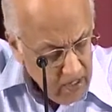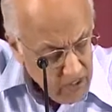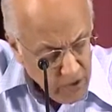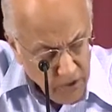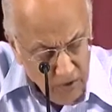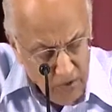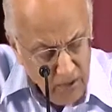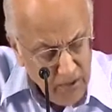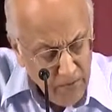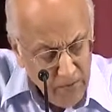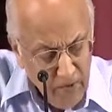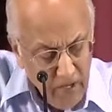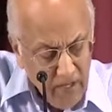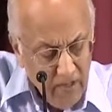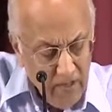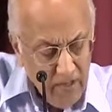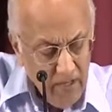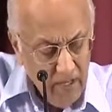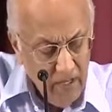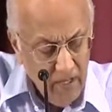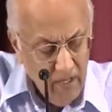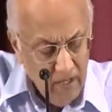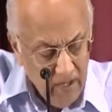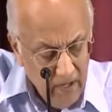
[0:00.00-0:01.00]
There's only one
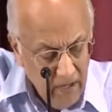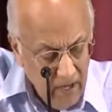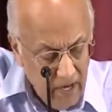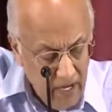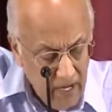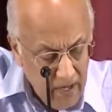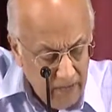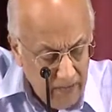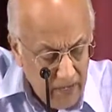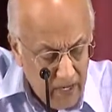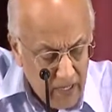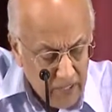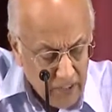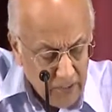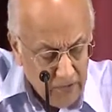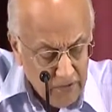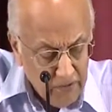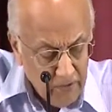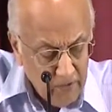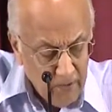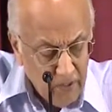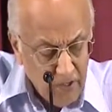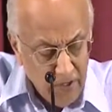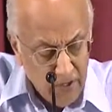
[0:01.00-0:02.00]
thing I have
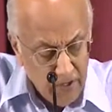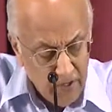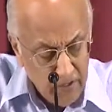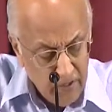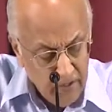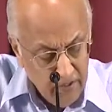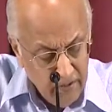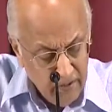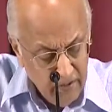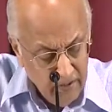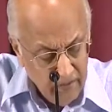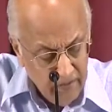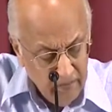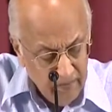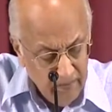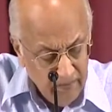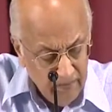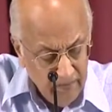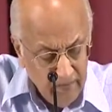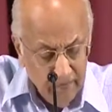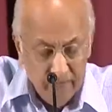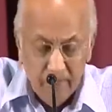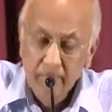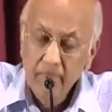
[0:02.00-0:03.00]
asked from the Lord,
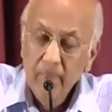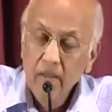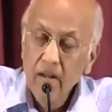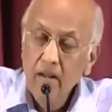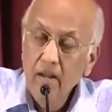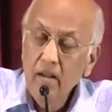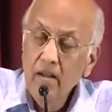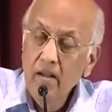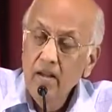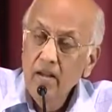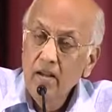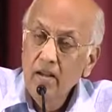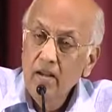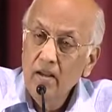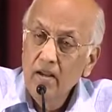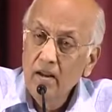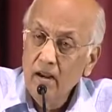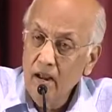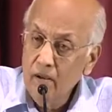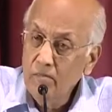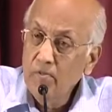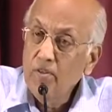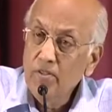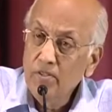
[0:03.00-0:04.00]

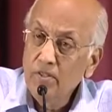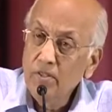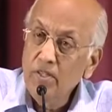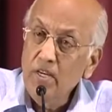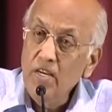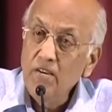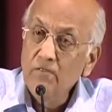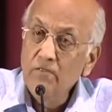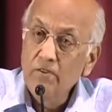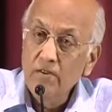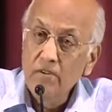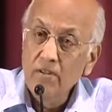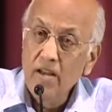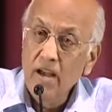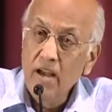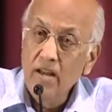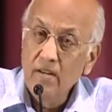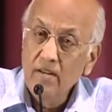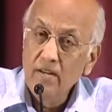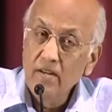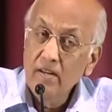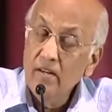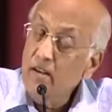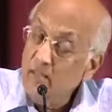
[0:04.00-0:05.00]
and I'm going to seek for
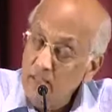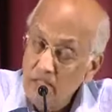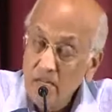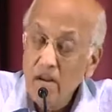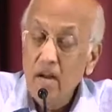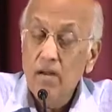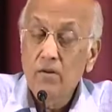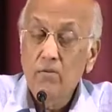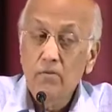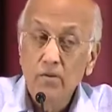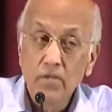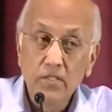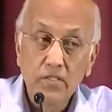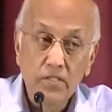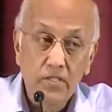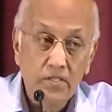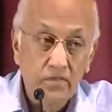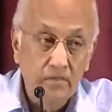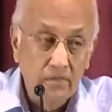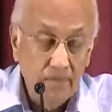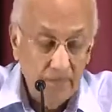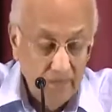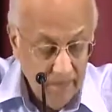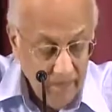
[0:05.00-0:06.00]
that, and that's not
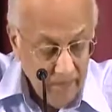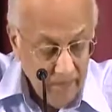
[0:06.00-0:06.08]
wisdom.